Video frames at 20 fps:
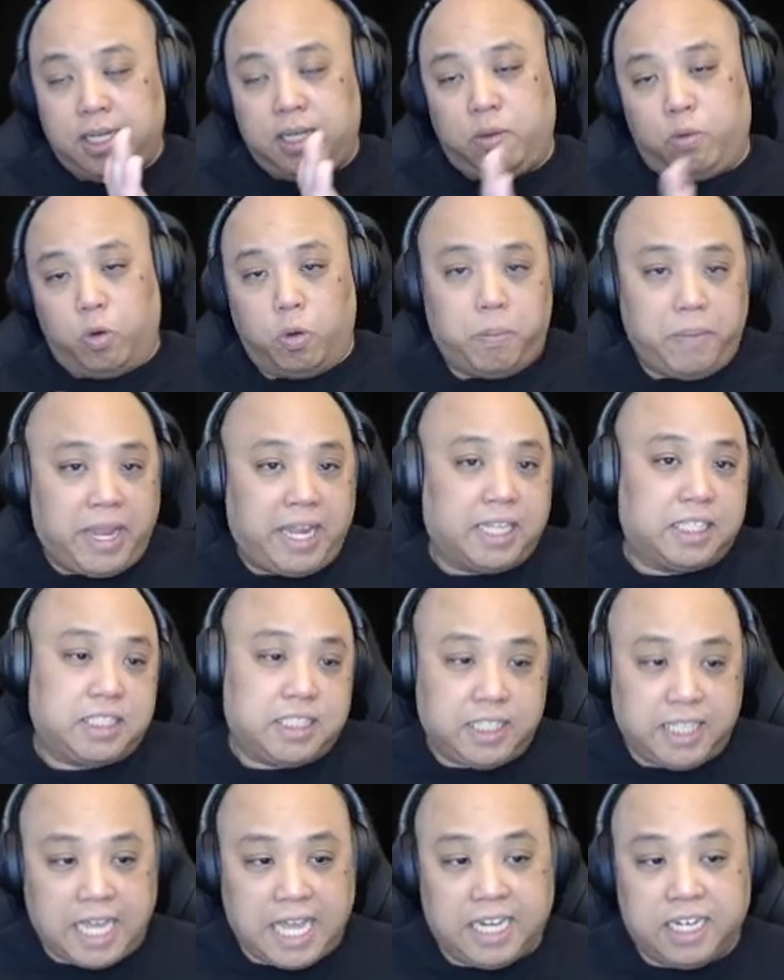will make it to
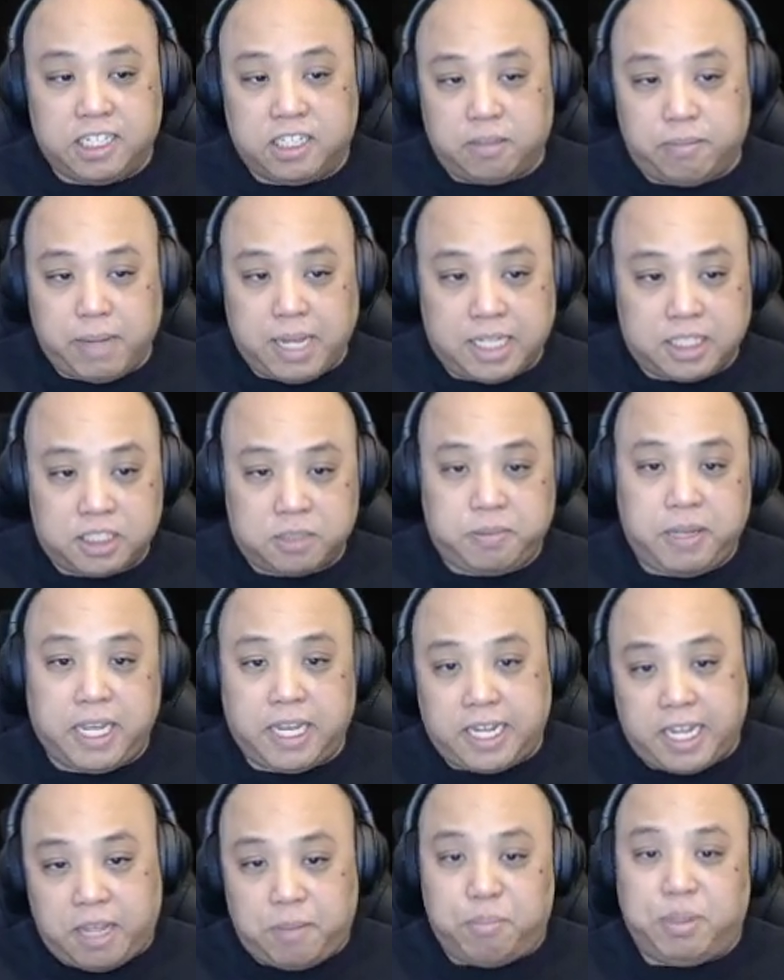the end of the mass spec
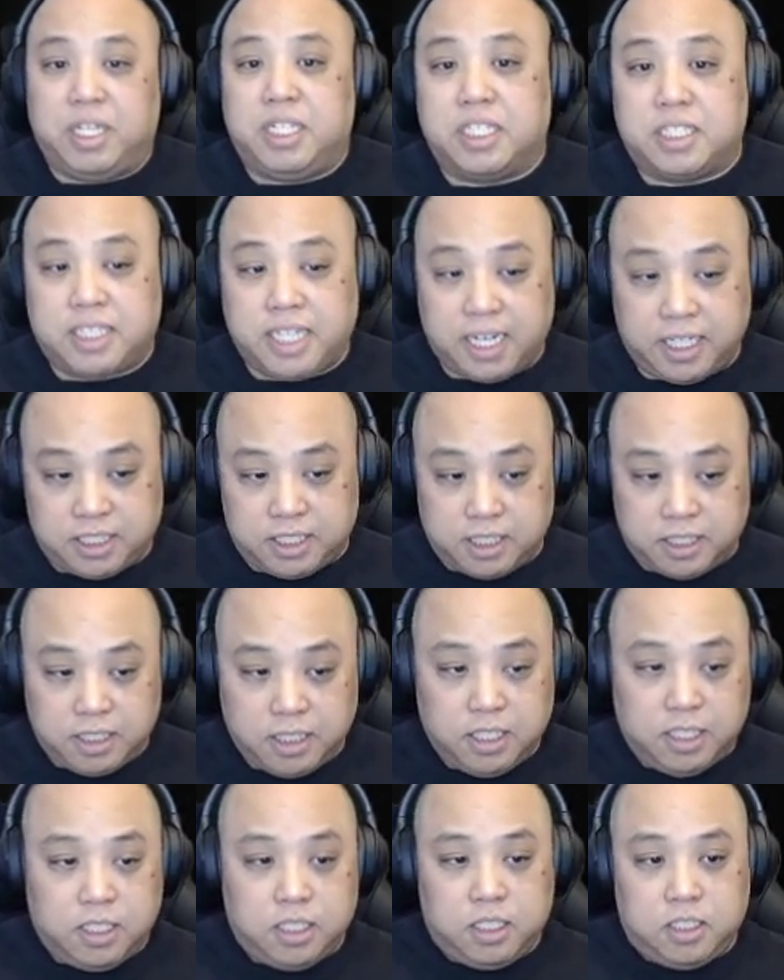and be detected.
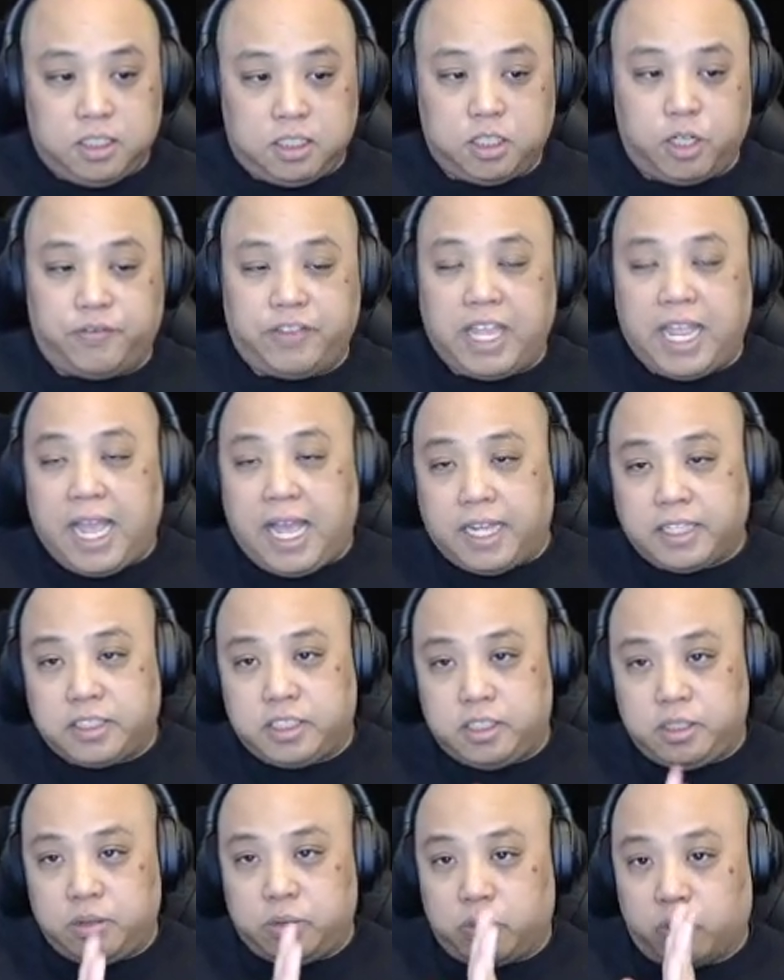So if they ask
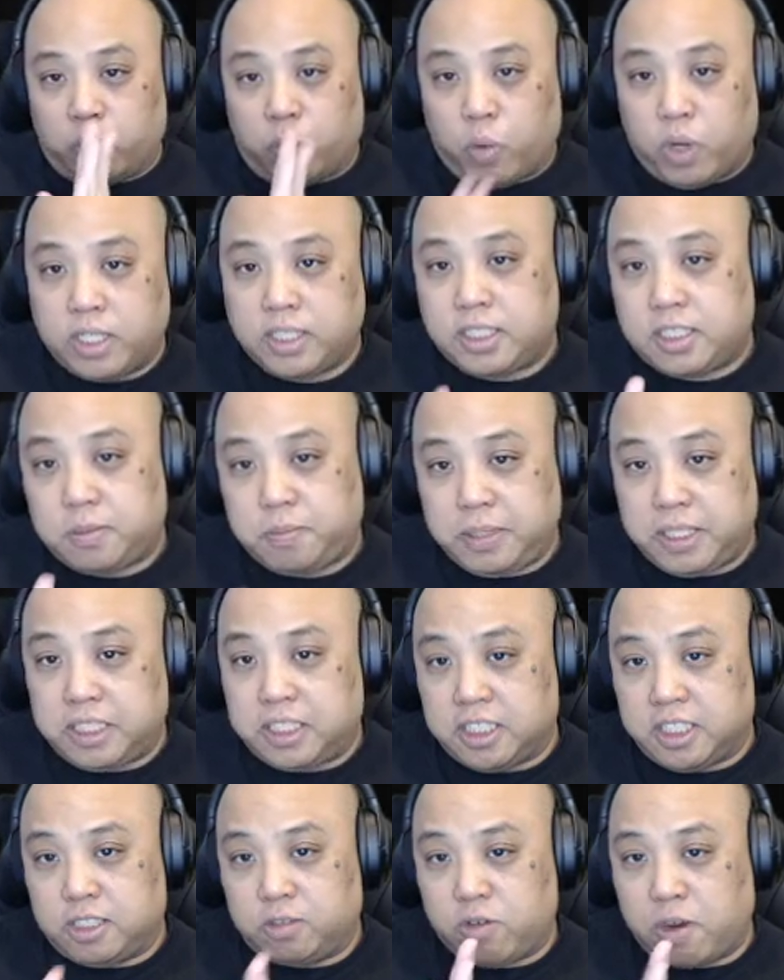you what
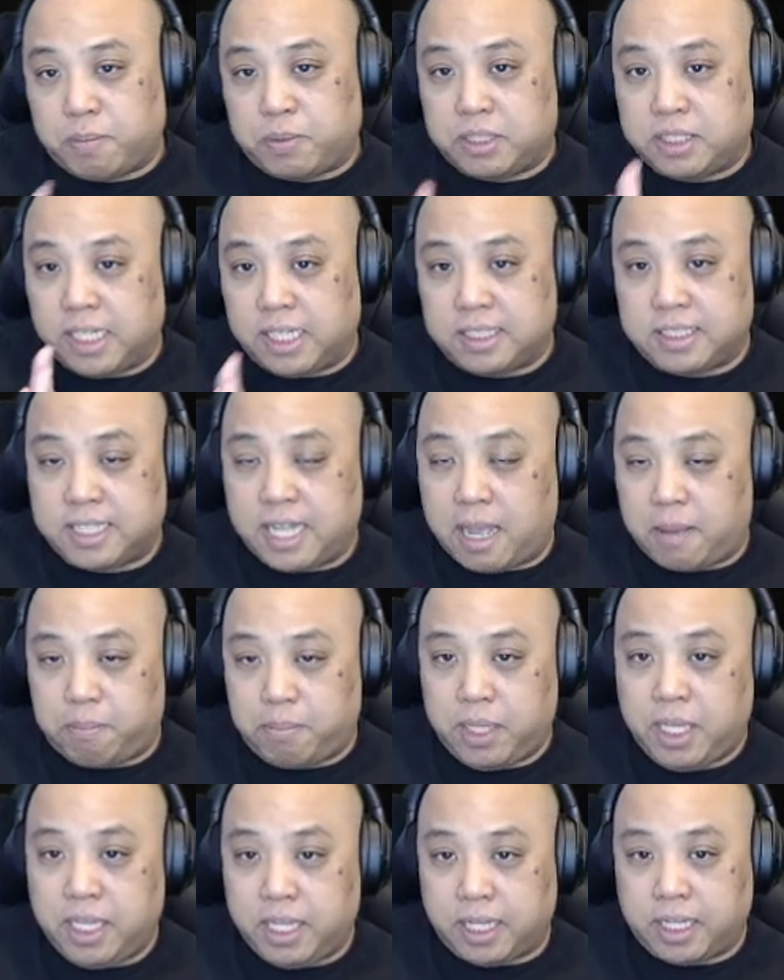species represents that
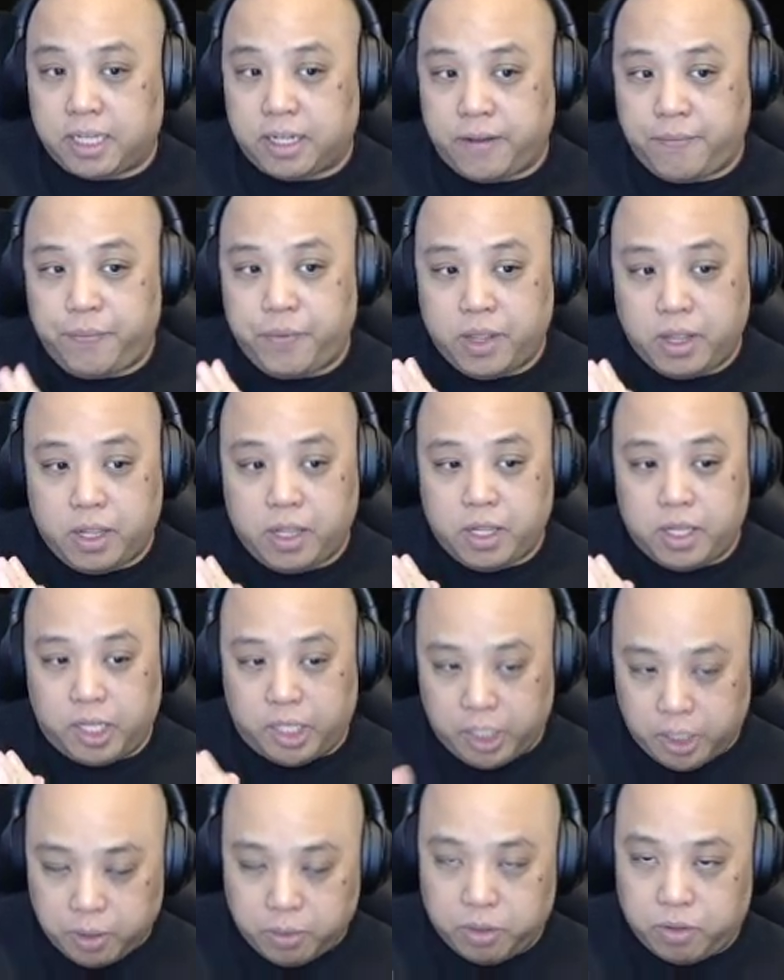peak,
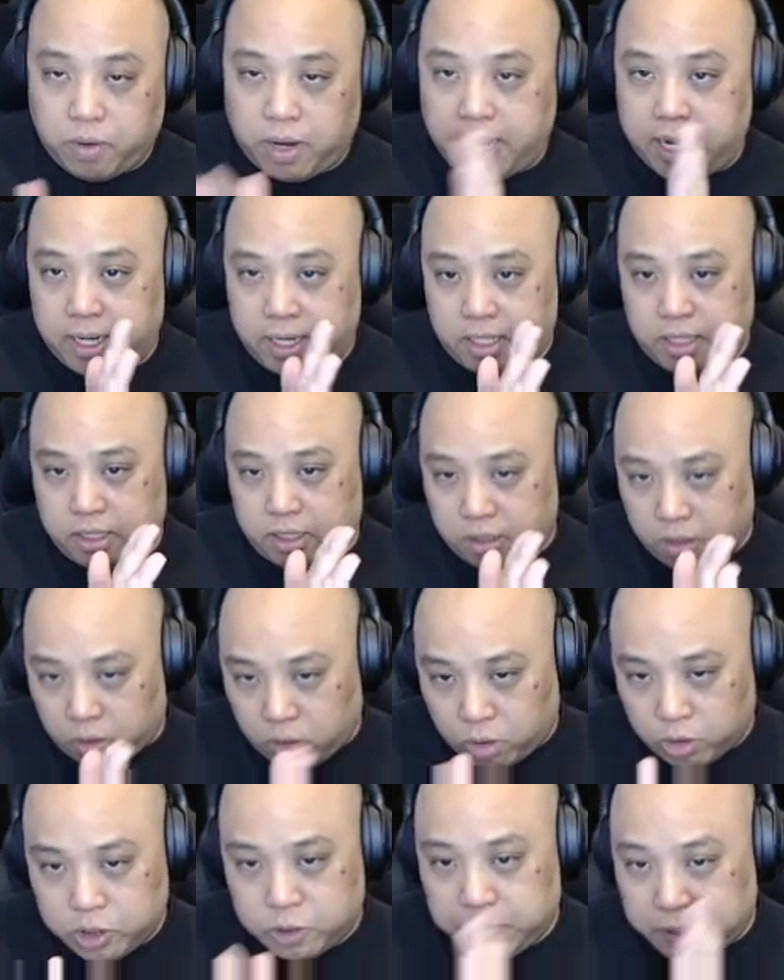you would write the
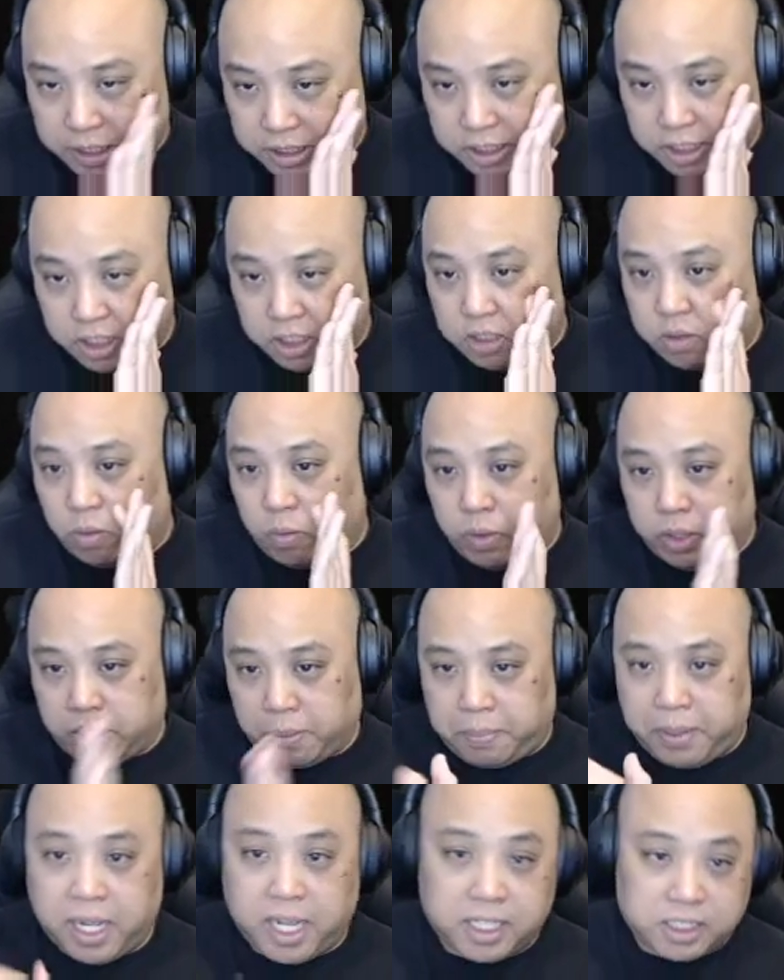whole species with a
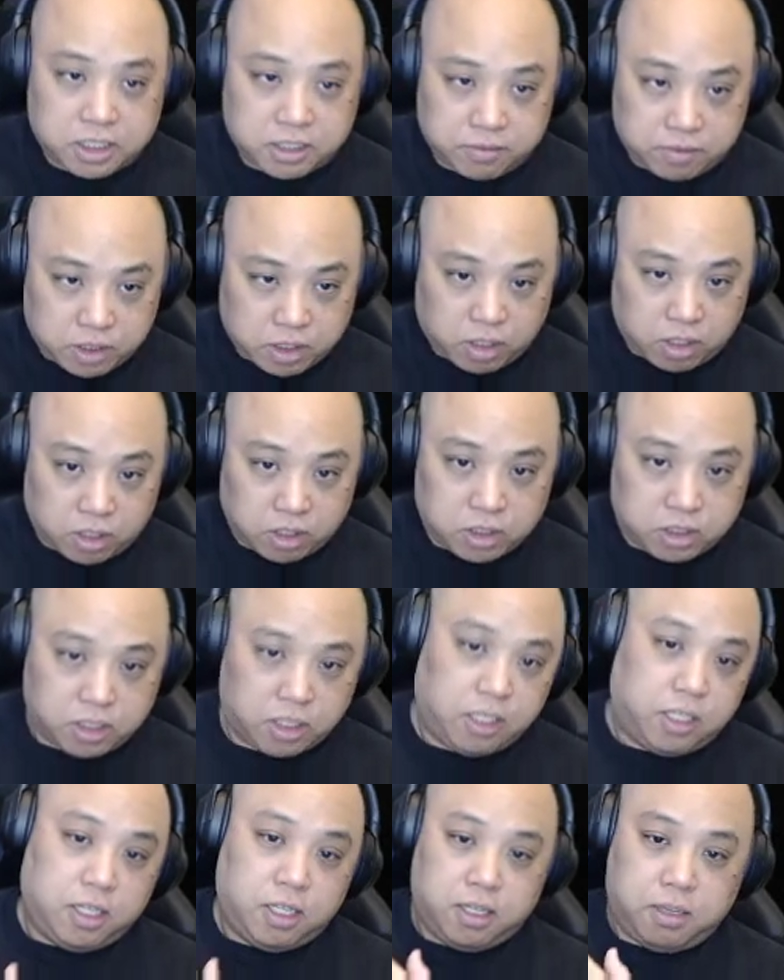positive charge.
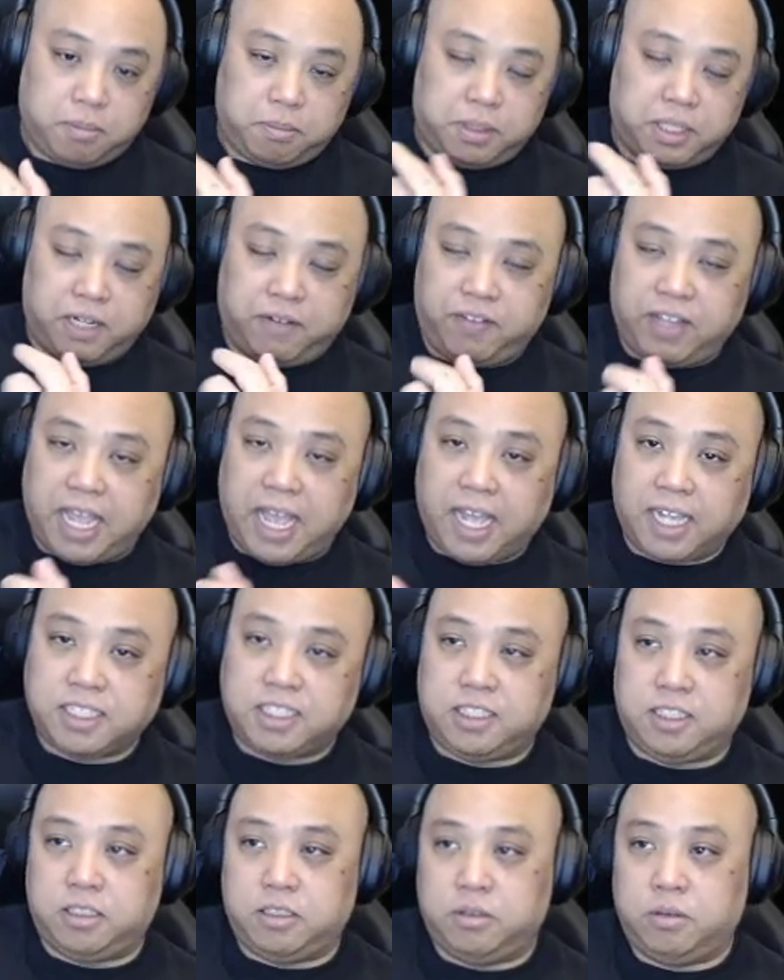But if they ask
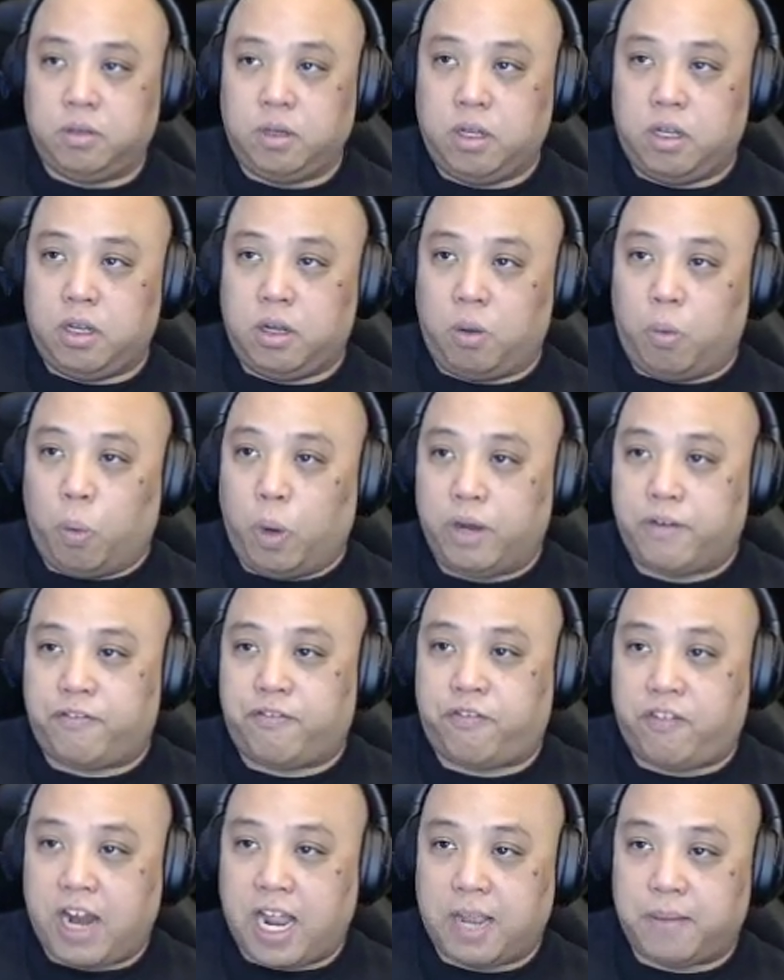you what
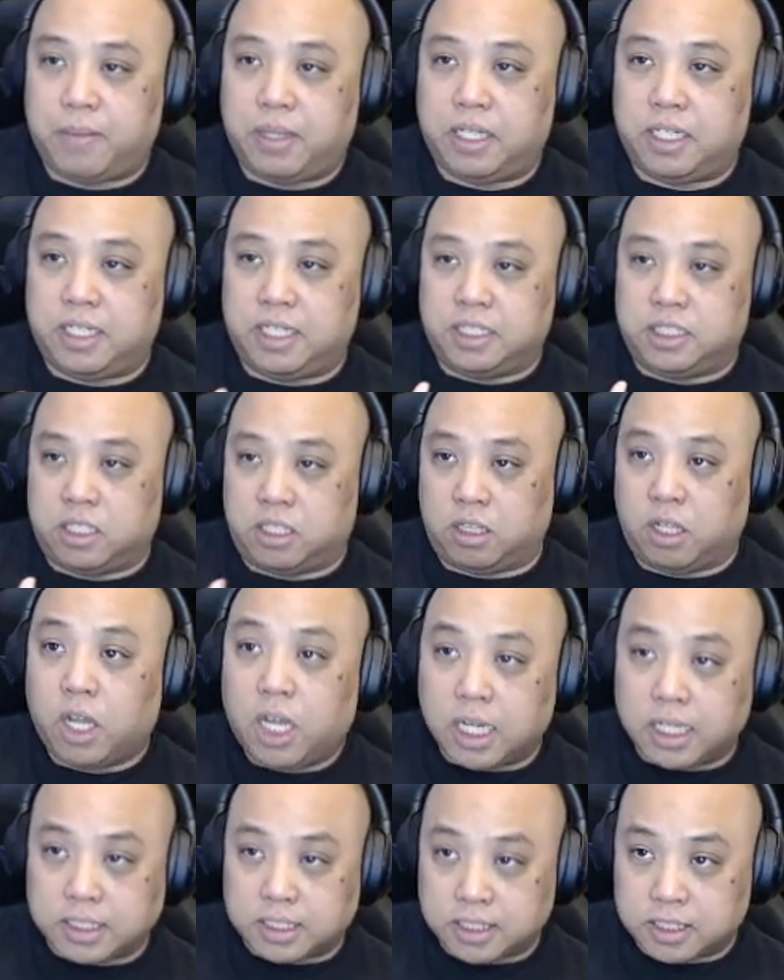fragment is
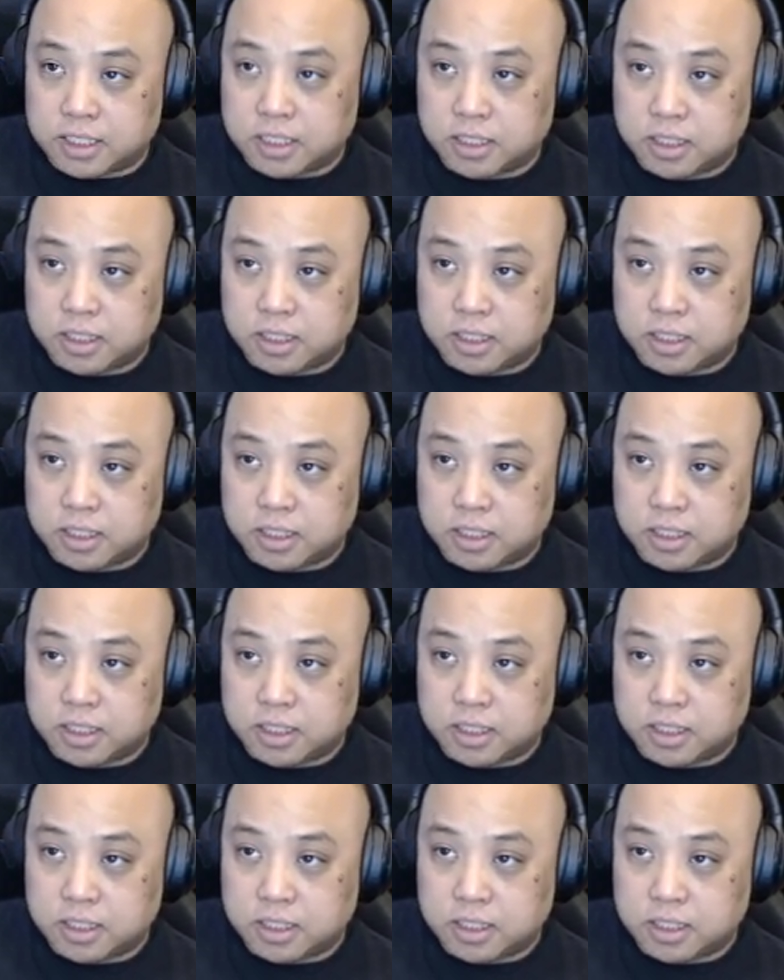lost,